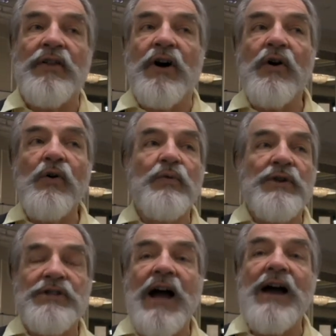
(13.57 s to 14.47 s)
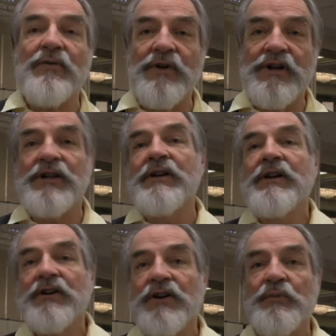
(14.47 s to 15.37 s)
the whole
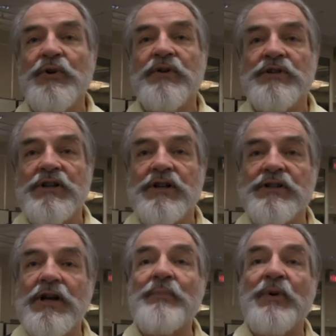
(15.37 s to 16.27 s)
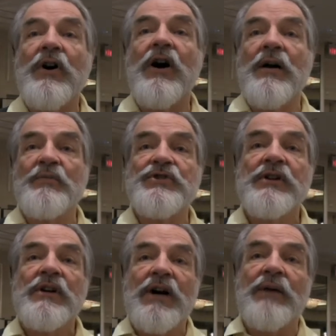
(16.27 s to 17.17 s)
retiree community is up in
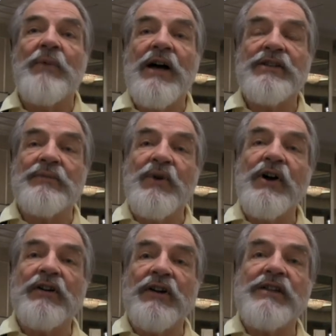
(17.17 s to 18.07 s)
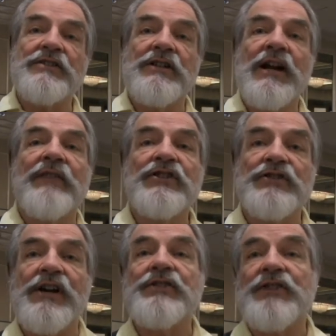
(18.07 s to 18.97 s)
arms about the American Legislative
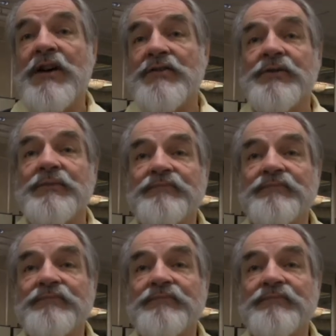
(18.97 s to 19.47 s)
Exchange Council,